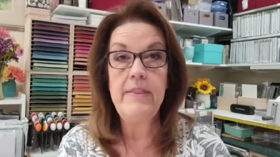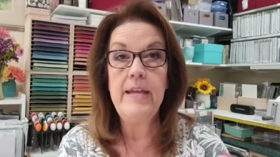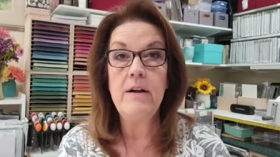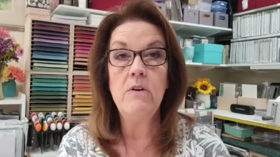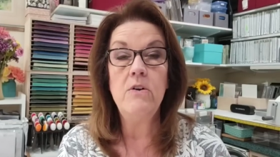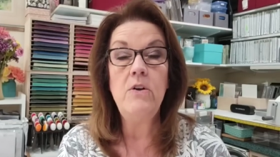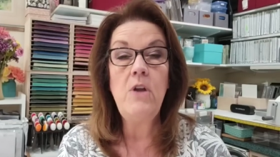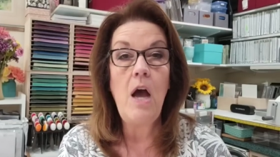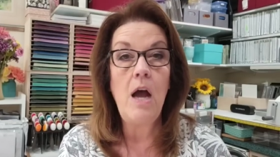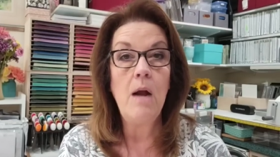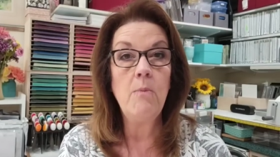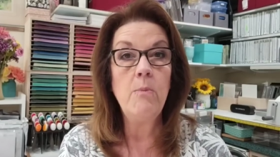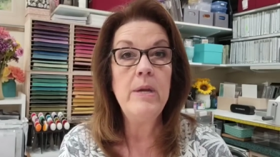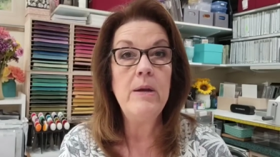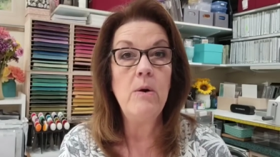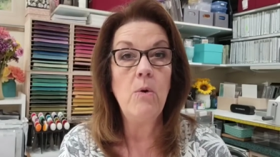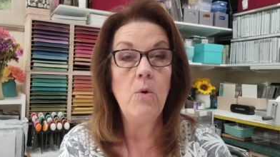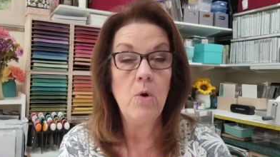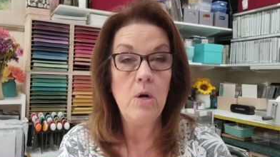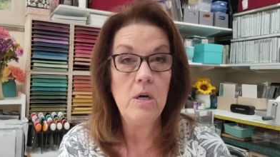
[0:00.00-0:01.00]
They are not
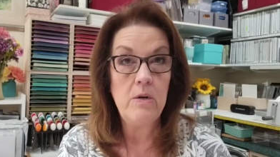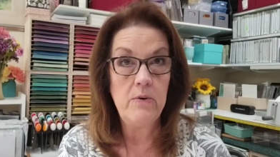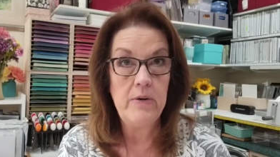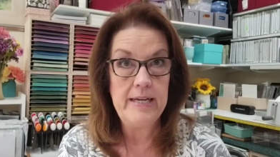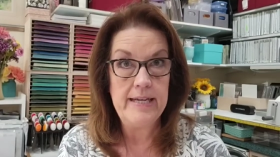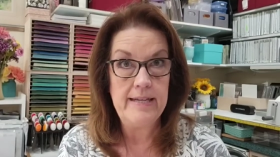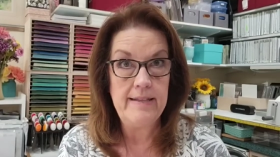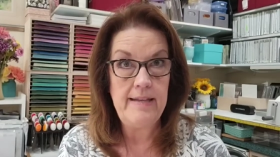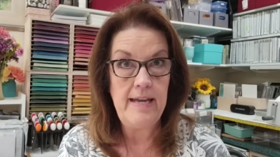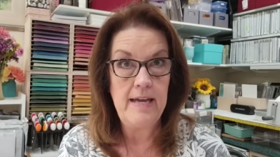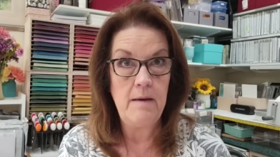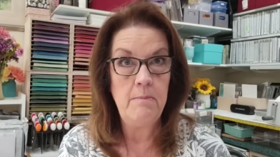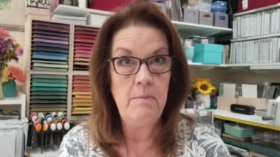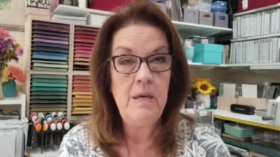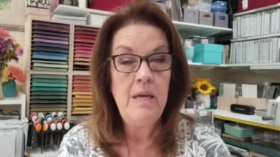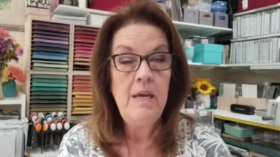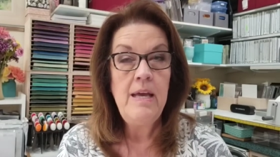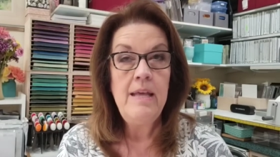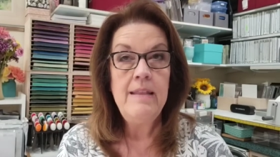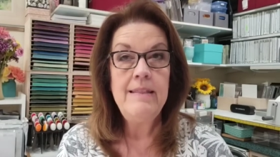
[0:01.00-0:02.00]
reordering them.
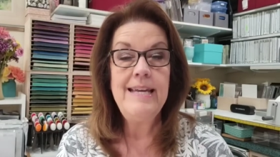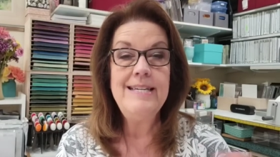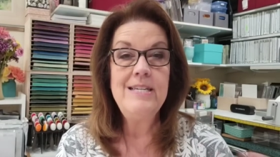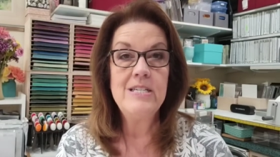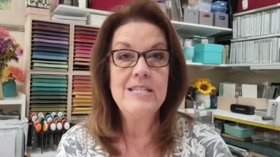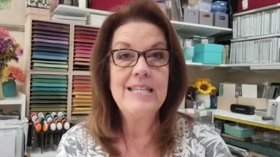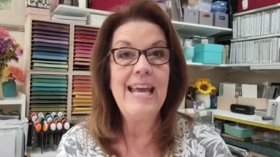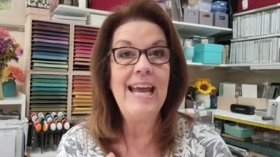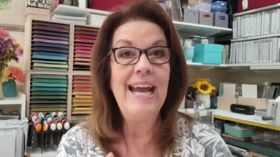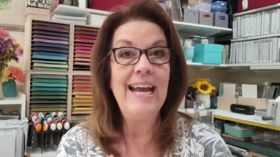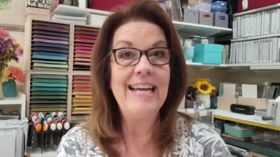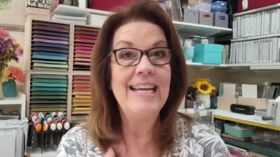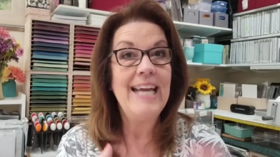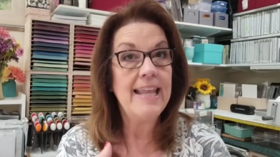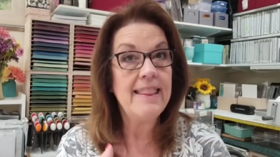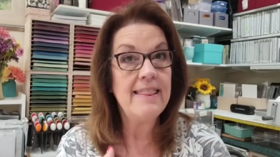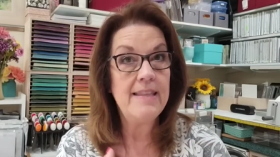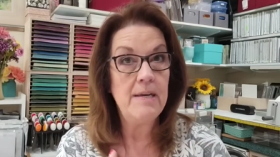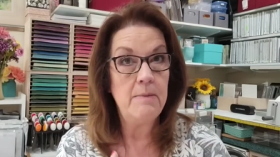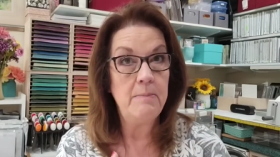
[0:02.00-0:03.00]
They just can't
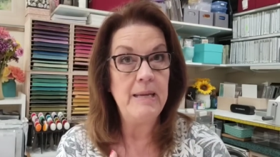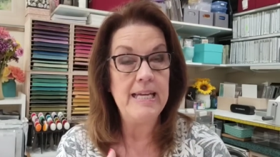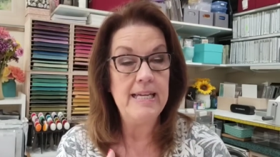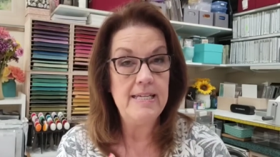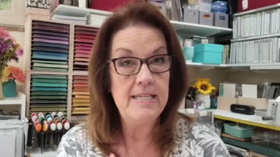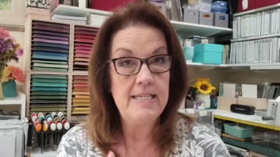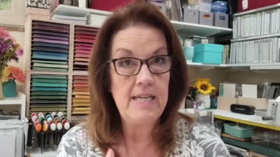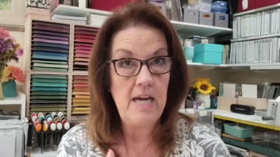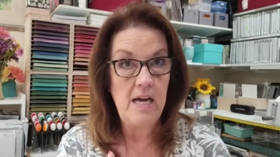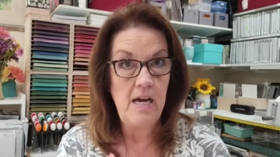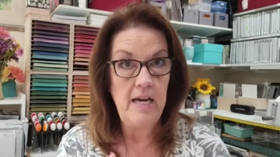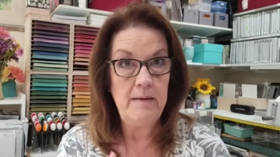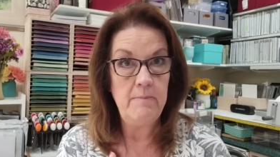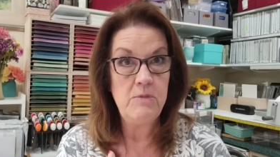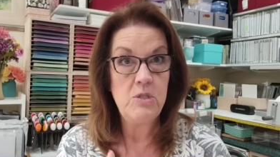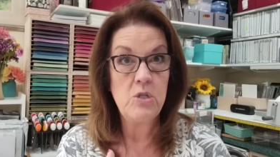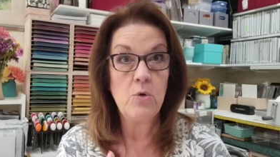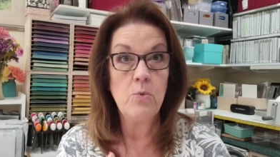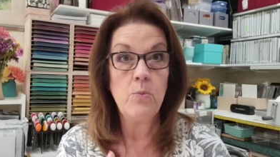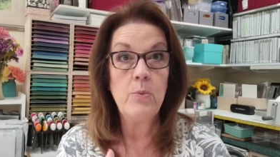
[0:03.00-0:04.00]
get them in
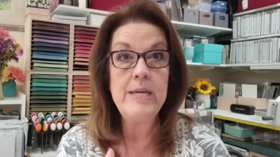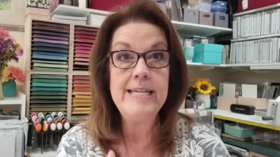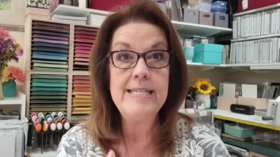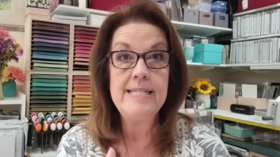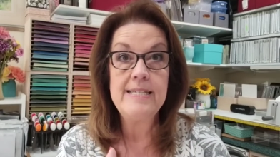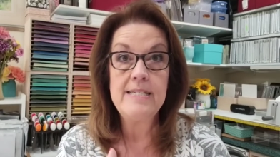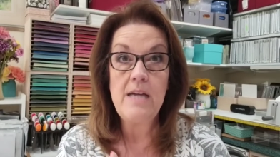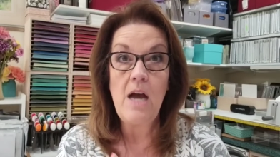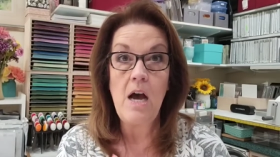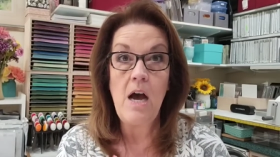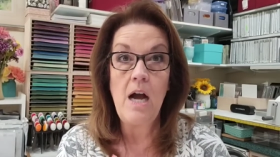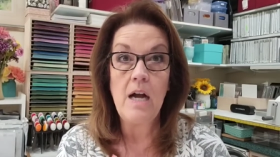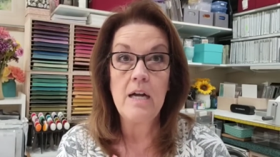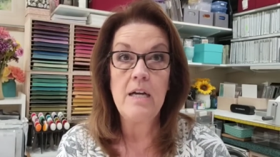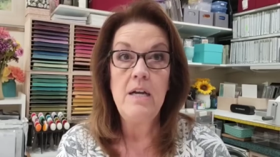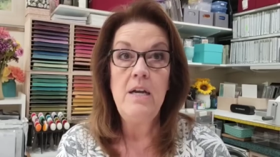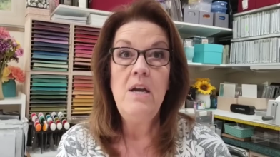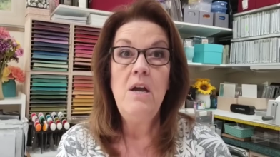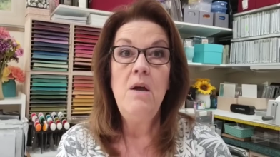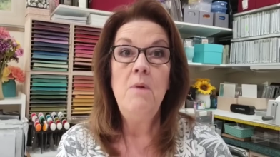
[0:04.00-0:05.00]
time to
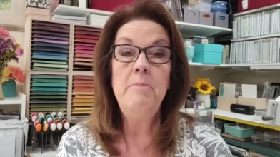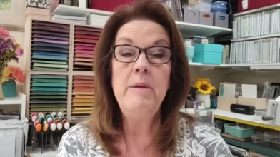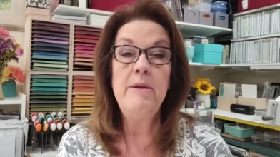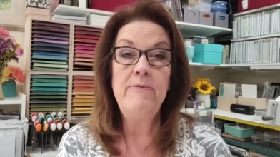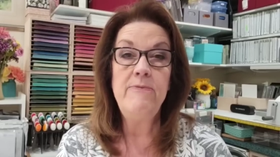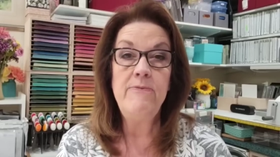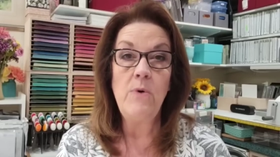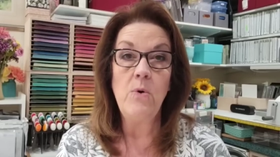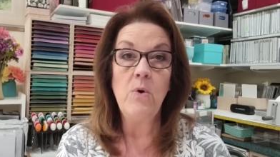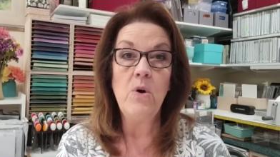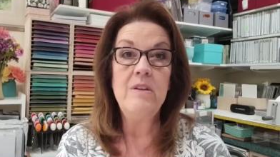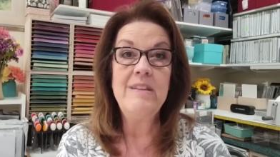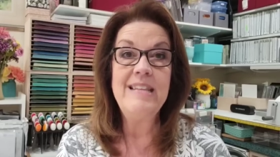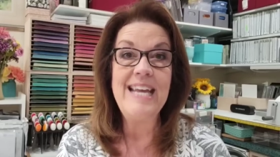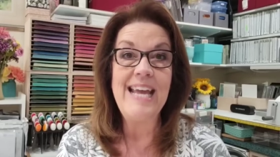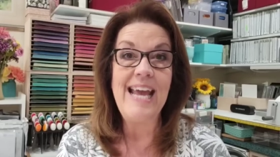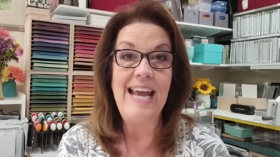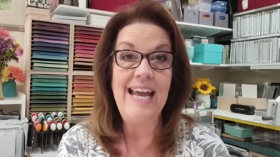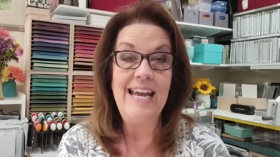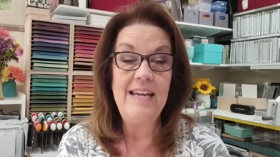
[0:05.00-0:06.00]
restock before
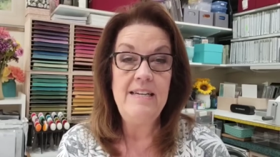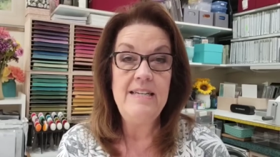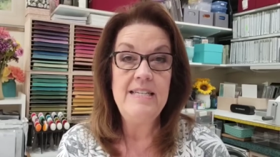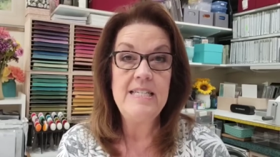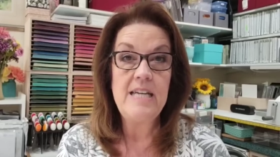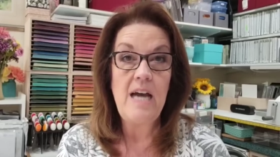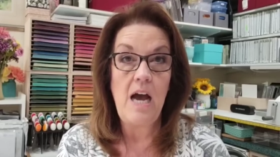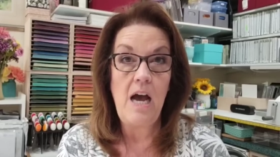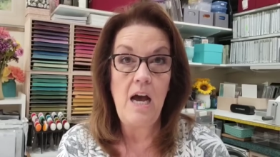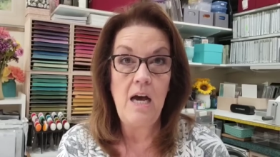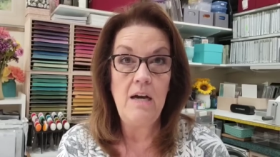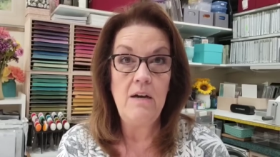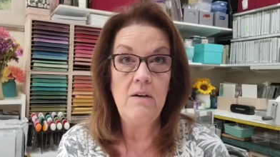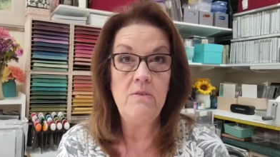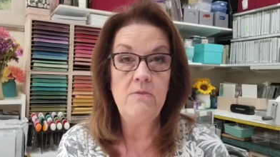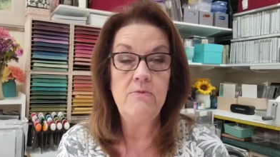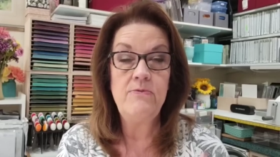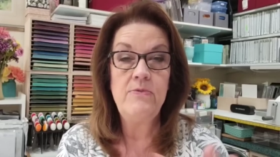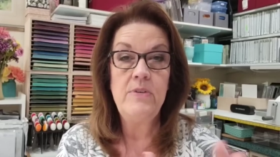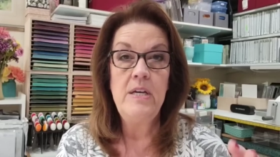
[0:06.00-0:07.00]
the end
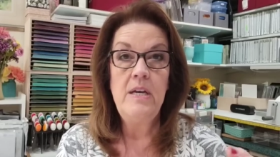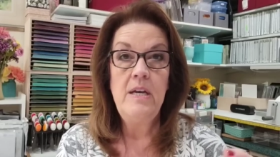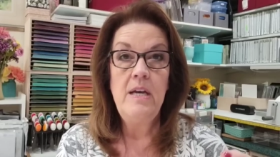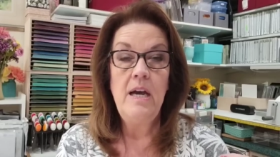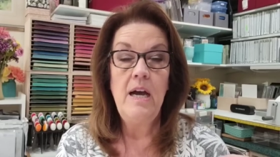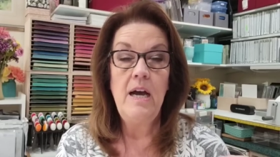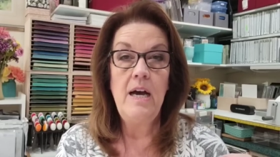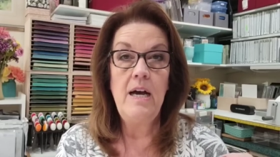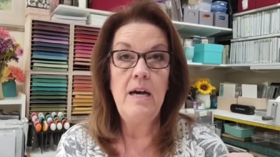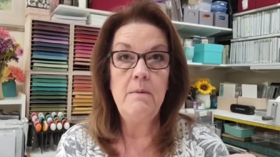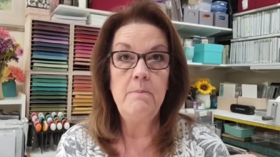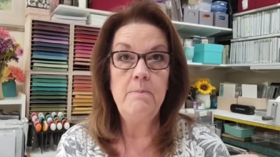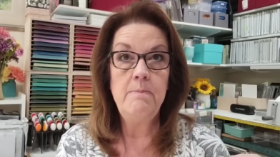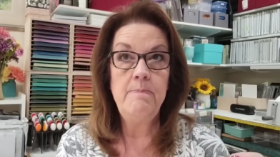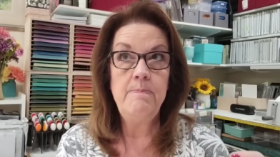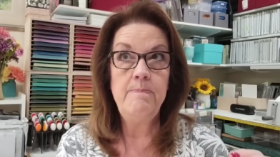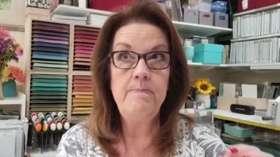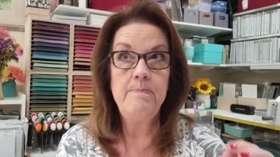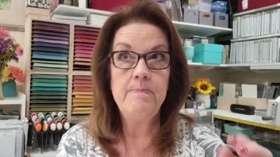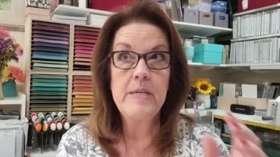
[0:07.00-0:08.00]
of
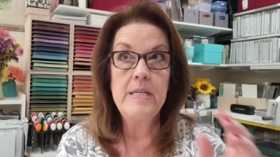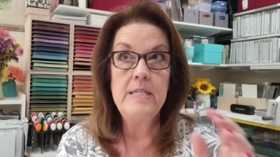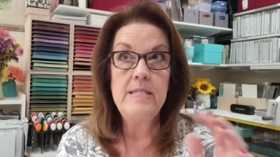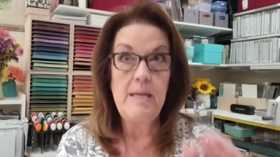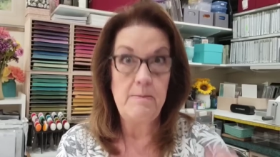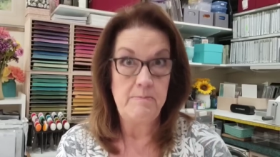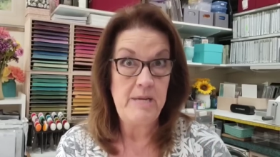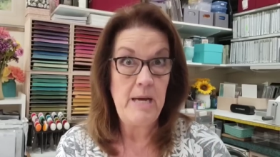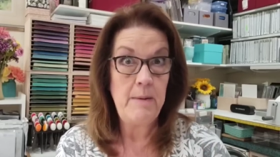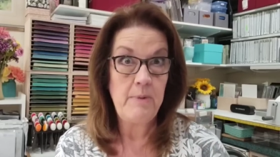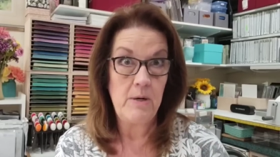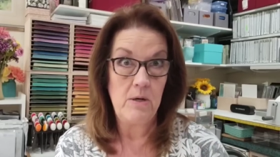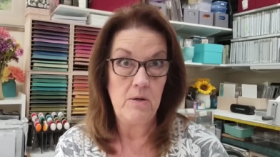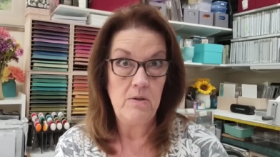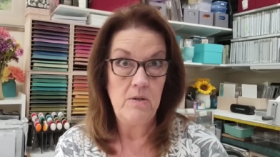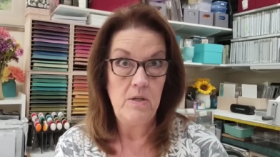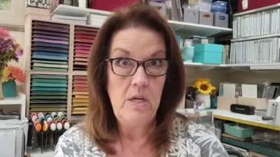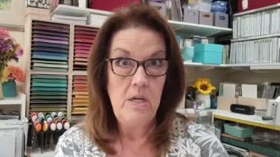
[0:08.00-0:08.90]
um, September.